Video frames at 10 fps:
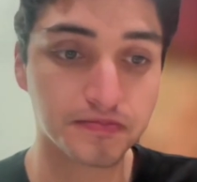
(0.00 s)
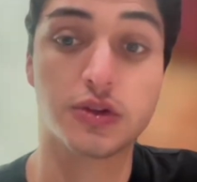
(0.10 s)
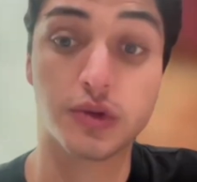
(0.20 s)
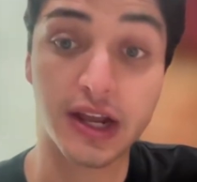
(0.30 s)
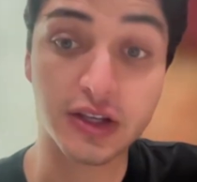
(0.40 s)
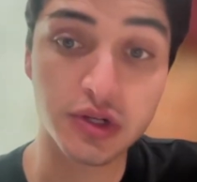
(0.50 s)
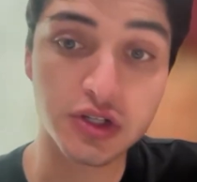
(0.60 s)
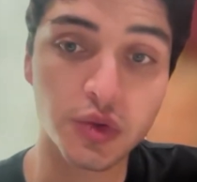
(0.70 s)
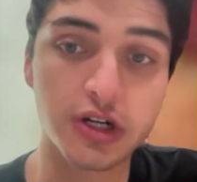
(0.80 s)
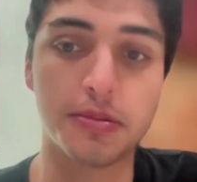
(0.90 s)
So the next one is
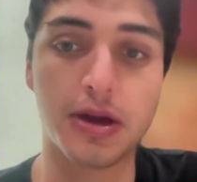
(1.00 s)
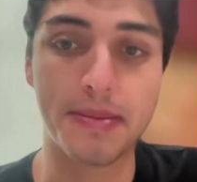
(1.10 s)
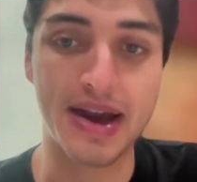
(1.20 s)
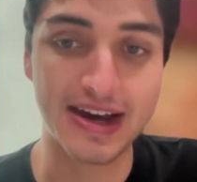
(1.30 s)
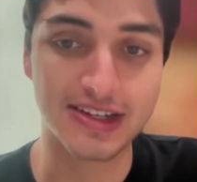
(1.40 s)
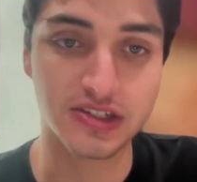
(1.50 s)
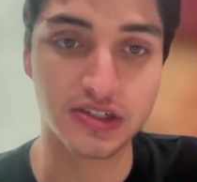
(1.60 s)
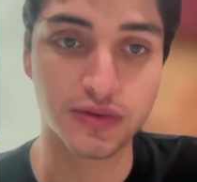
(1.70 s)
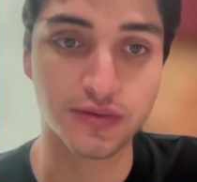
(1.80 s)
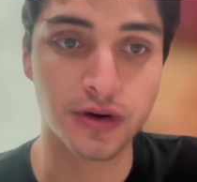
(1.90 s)
going to be a
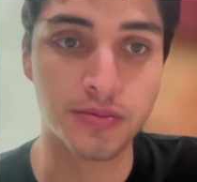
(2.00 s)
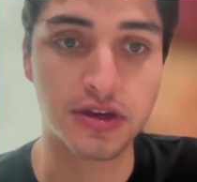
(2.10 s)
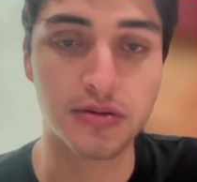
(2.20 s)
passage from the